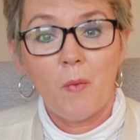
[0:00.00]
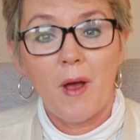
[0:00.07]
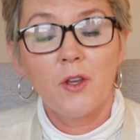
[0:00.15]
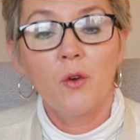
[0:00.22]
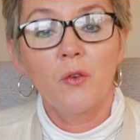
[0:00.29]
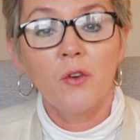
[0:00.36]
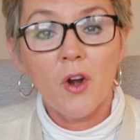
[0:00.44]
where
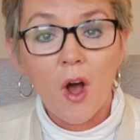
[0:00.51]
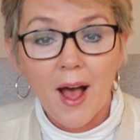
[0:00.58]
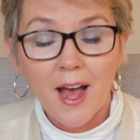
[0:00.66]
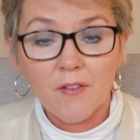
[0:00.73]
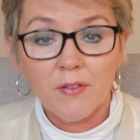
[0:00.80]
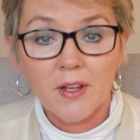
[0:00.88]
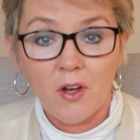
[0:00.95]
you're not
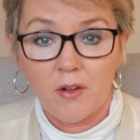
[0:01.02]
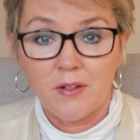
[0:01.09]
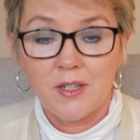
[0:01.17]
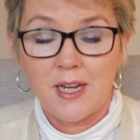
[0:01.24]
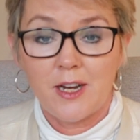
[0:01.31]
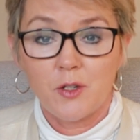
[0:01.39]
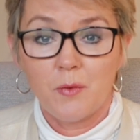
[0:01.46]
having
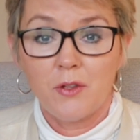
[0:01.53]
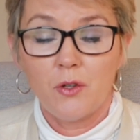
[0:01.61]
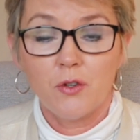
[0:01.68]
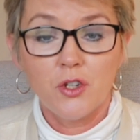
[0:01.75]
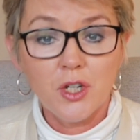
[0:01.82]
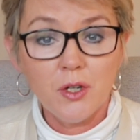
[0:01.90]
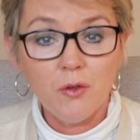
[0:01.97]
contact with
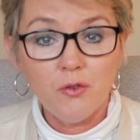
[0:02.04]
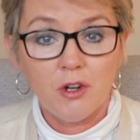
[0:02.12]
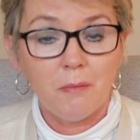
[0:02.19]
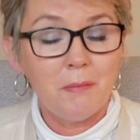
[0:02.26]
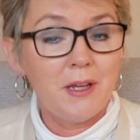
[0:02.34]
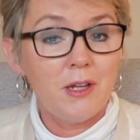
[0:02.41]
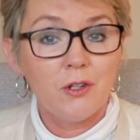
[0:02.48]
your
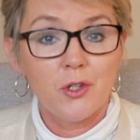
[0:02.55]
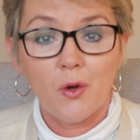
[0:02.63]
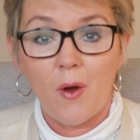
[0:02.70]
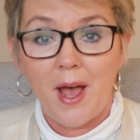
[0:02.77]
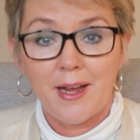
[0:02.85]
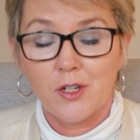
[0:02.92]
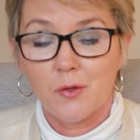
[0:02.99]
children because
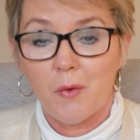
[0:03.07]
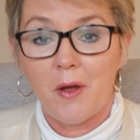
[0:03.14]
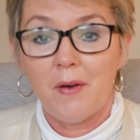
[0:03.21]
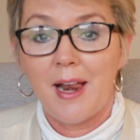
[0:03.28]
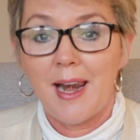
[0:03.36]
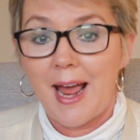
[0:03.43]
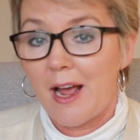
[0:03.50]
your ex
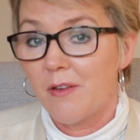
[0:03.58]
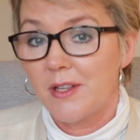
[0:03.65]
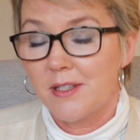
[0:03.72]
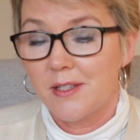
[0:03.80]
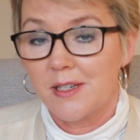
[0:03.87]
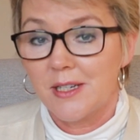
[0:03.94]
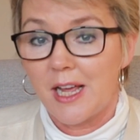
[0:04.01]
won't allow
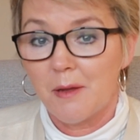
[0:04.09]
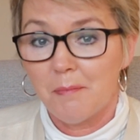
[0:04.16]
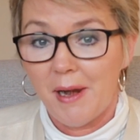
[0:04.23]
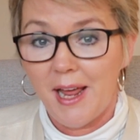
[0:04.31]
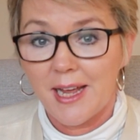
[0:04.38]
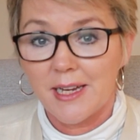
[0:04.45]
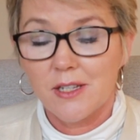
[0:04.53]
this to take
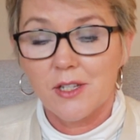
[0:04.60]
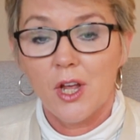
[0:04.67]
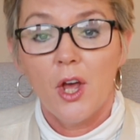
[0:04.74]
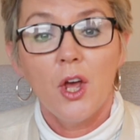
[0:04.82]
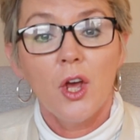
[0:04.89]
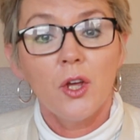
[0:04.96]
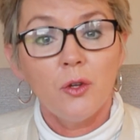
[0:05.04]
place,
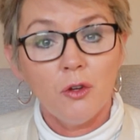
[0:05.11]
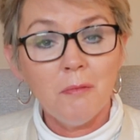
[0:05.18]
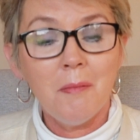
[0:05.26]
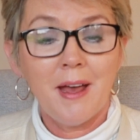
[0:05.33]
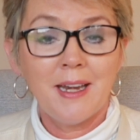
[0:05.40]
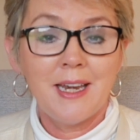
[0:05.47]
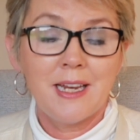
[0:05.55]
you
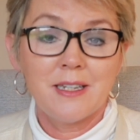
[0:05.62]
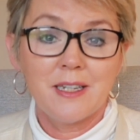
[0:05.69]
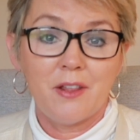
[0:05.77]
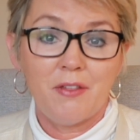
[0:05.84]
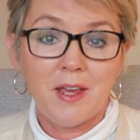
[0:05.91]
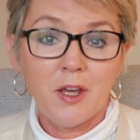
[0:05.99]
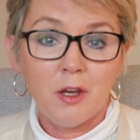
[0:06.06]
may need to
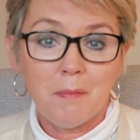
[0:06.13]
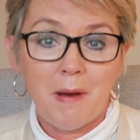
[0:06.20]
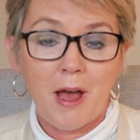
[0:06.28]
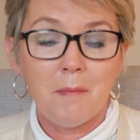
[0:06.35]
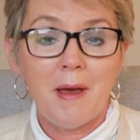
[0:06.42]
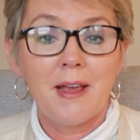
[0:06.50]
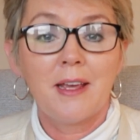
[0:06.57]
think
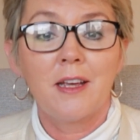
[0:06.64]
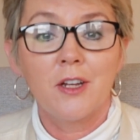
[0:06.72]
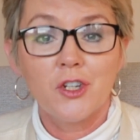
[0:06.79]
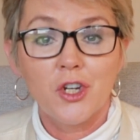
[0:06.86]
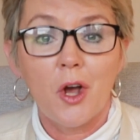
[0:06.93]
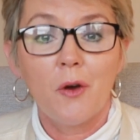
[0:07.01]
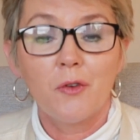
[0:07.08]
about making a
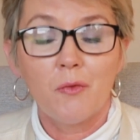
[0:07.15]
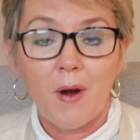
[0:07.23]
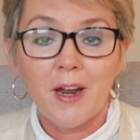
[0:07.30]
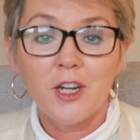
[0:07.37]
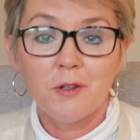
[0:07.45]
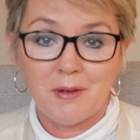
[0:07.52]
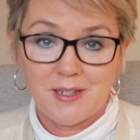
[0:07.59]
child
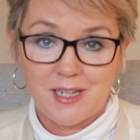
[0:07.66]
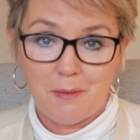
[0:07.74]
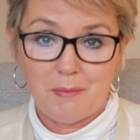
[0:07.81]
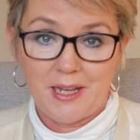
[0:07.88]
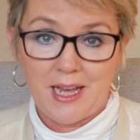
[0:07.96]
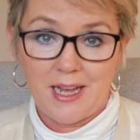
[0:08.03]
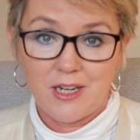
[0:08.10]
arrangements
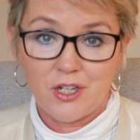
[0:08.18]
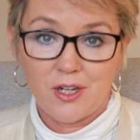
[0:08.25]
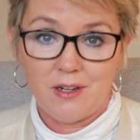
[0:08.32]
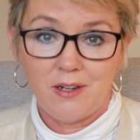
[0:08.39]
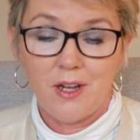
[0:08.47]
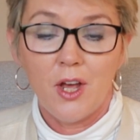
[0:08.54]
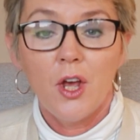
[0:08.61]
application.